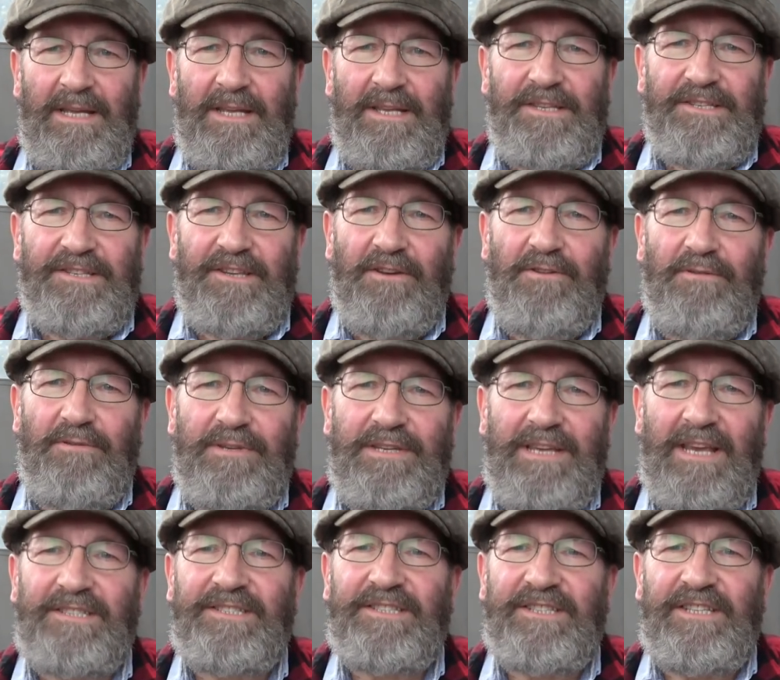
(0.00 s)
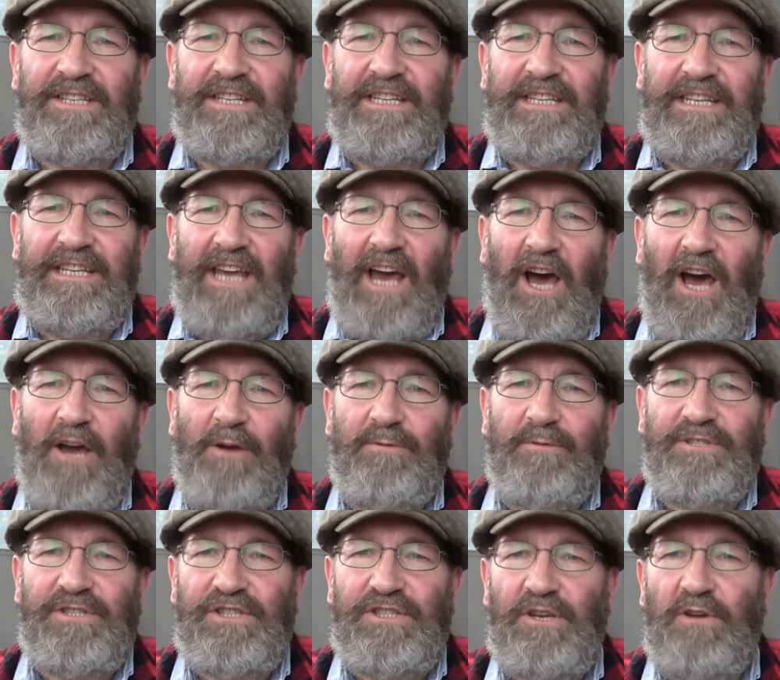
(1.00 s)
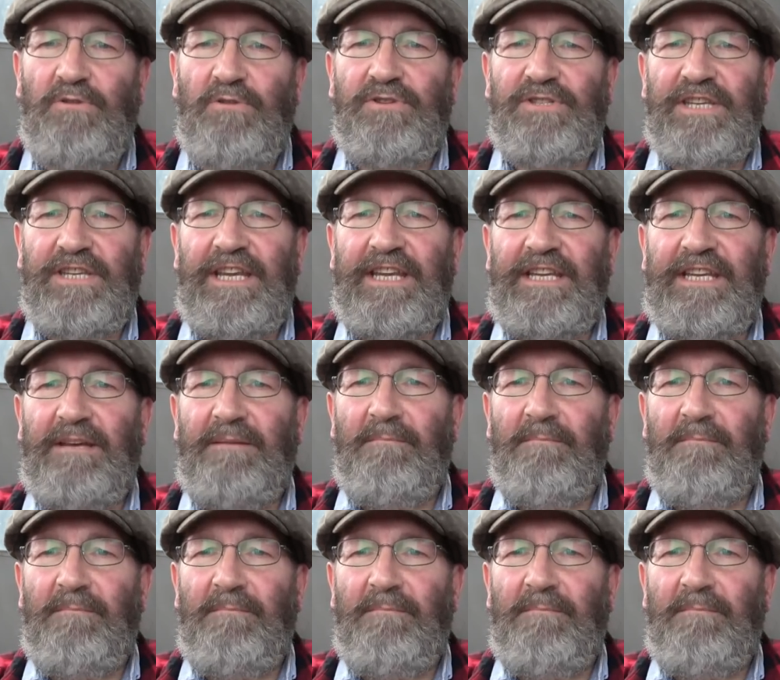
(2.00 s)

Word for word: so yesterday I was using